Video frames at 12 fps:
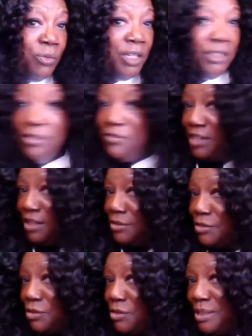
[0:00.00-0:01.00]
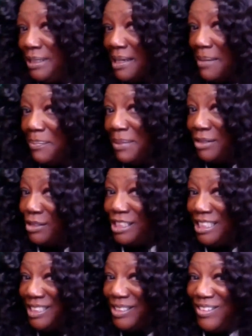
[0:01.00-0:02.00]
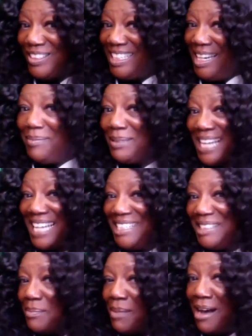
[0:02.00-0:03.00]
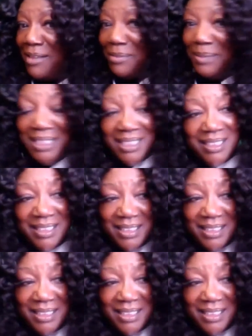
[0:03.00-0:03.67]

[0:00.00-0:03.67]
you run your fingers through it, the bigger she's going to get. But that doesn't bother me.